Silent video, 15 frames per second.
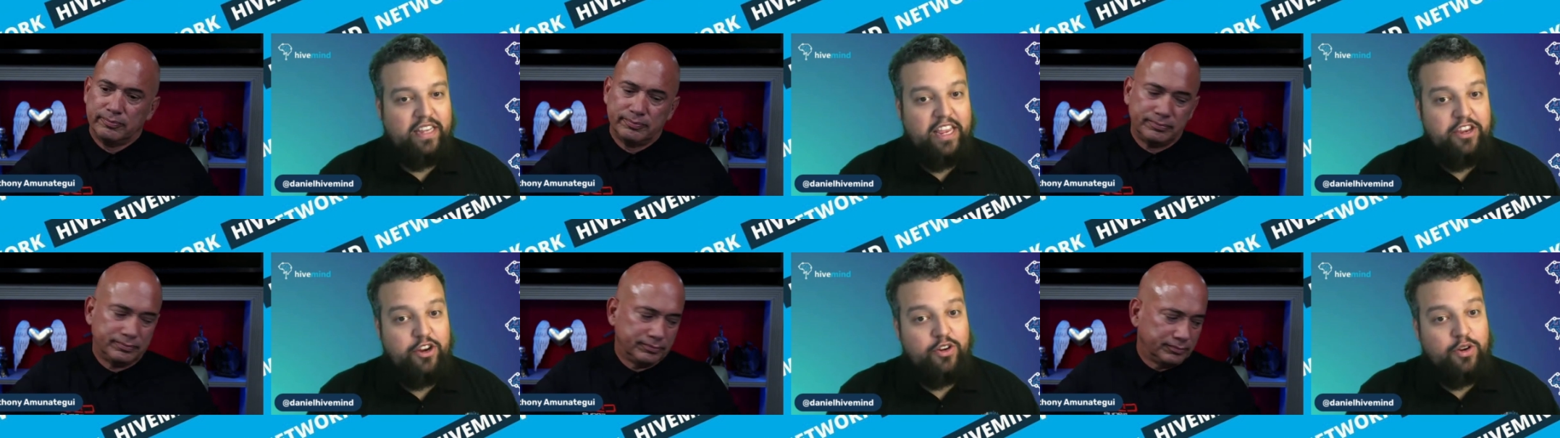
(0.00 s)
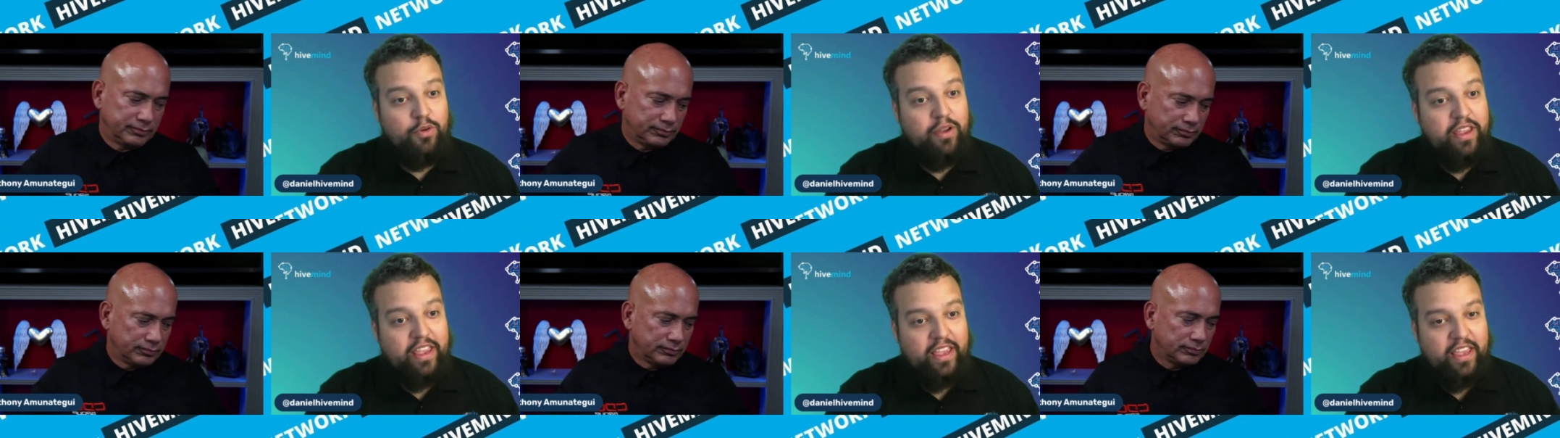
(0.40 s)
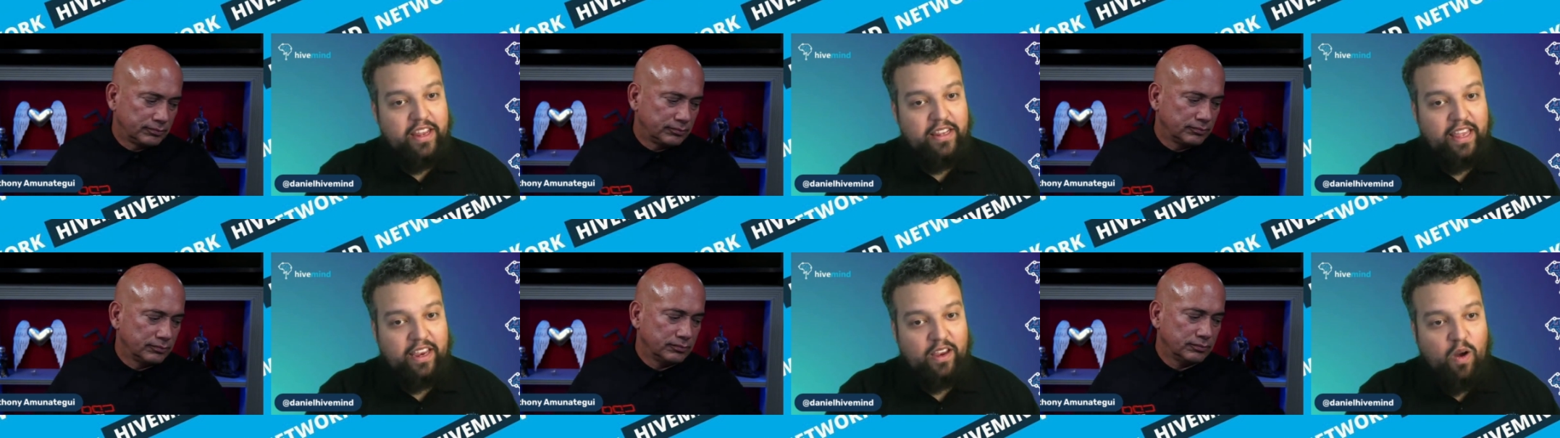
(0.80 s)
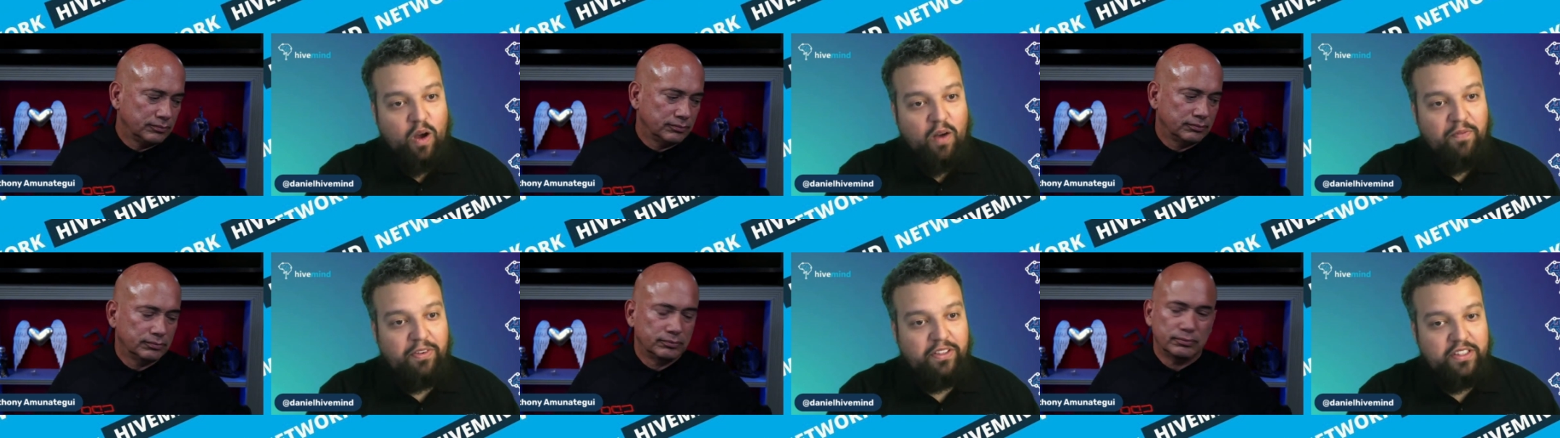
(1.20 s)
Speaker 1: and you're doing it in like
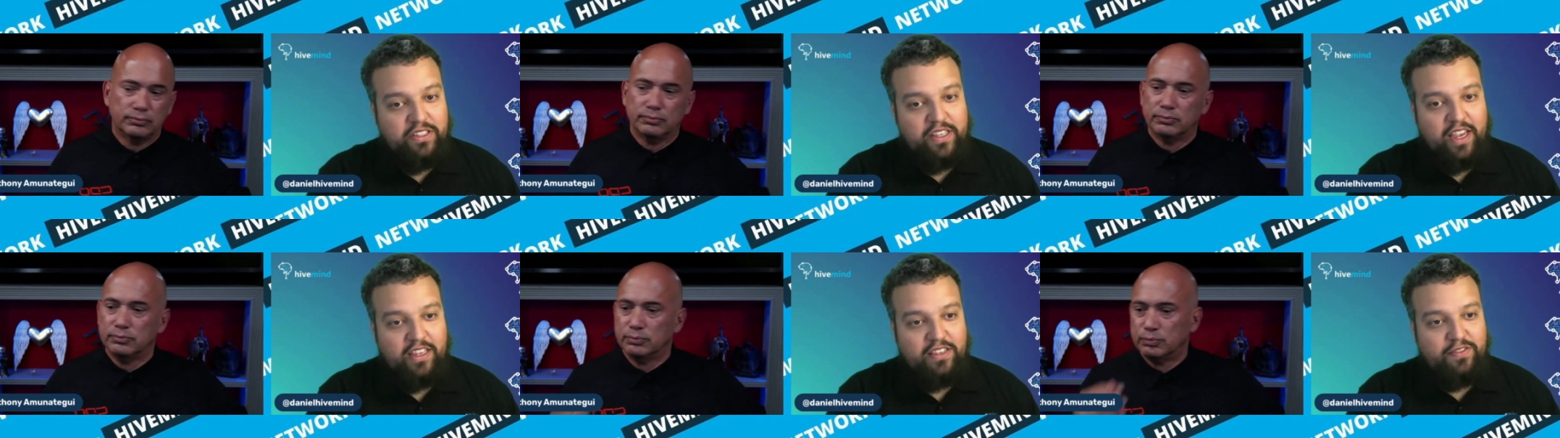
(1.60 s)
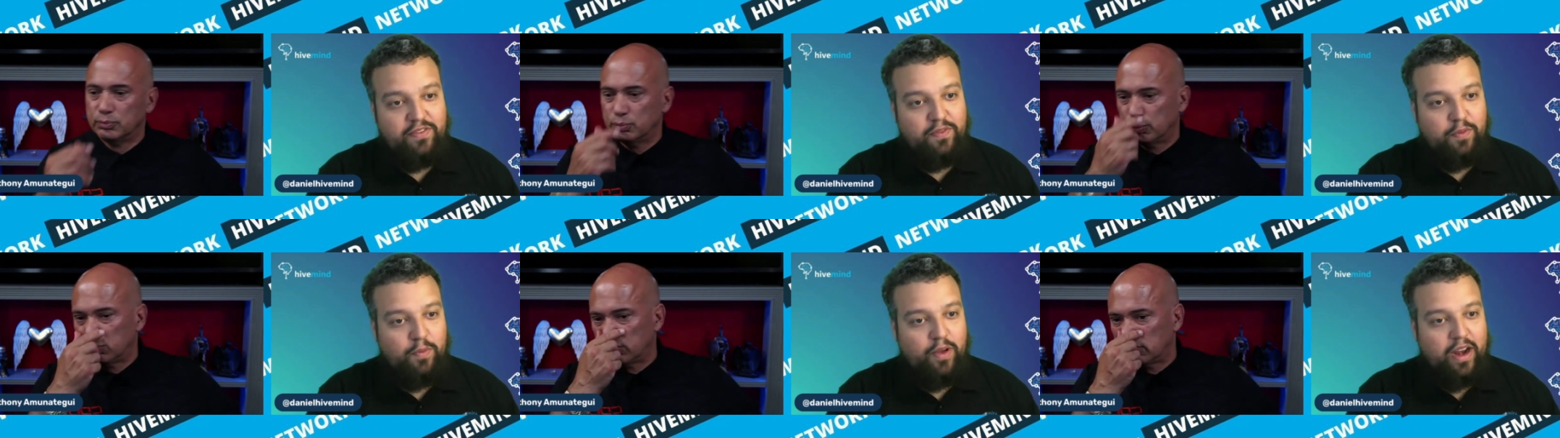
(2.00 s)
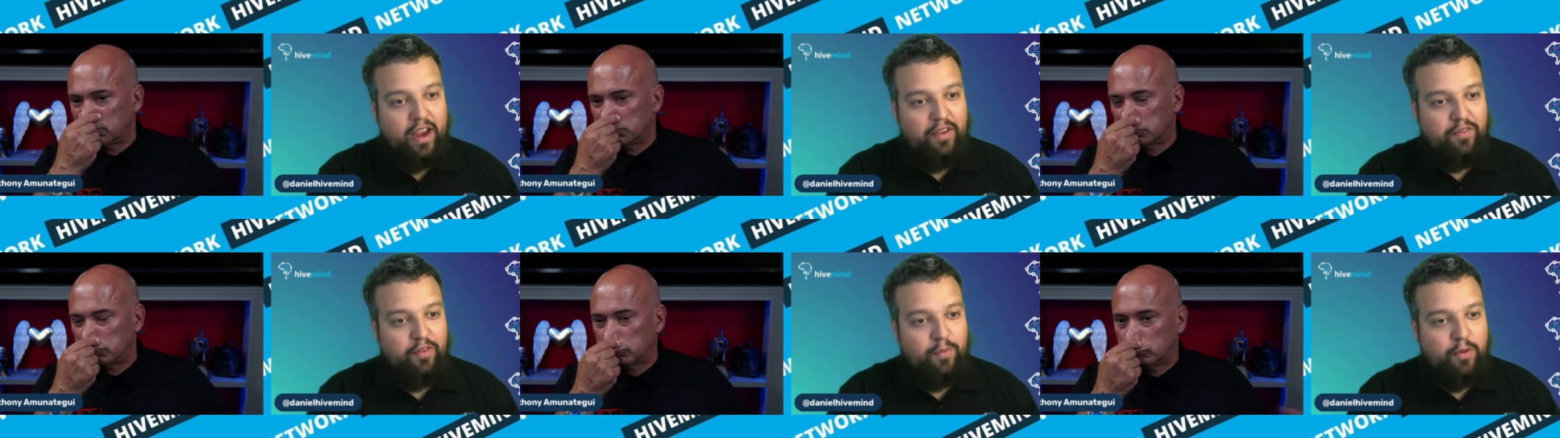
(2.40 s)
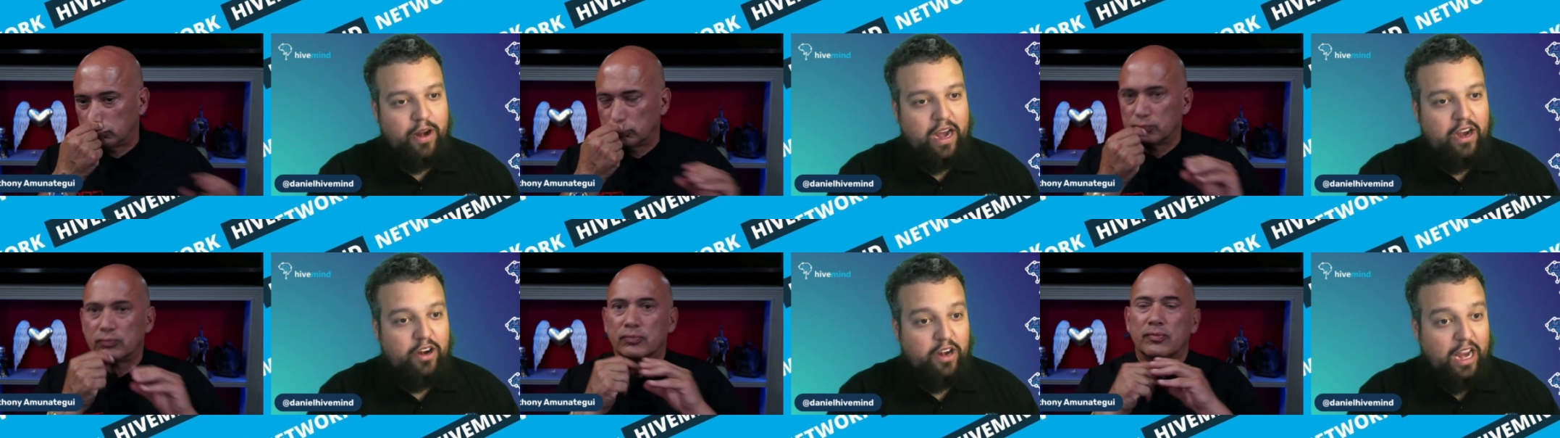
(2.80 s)
all 50 states from what I from what
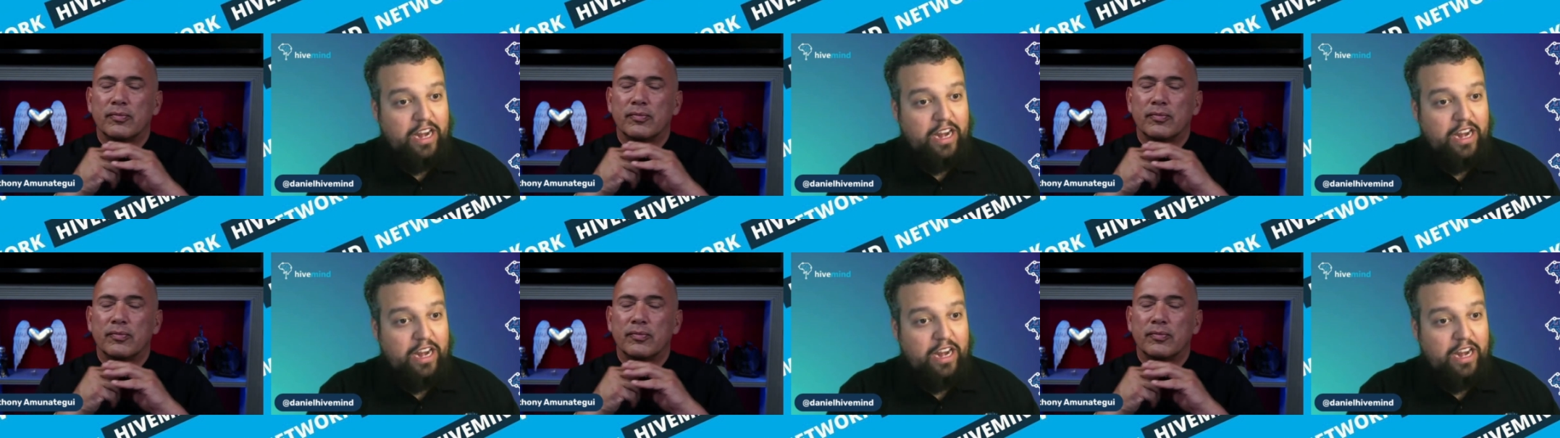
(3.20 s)
I heard.